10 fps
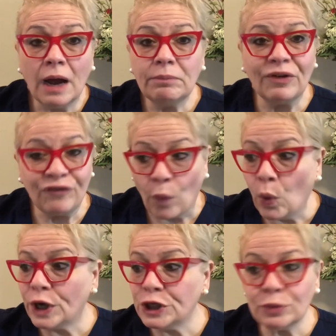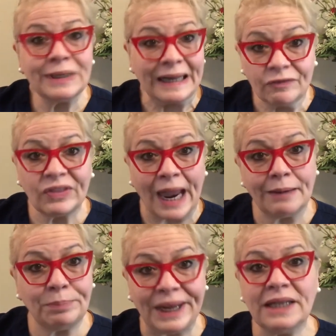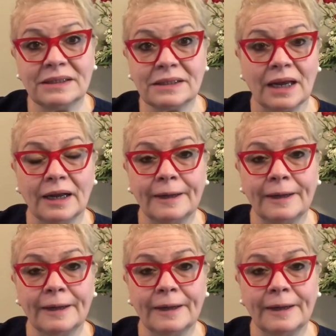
Before you get that pizza,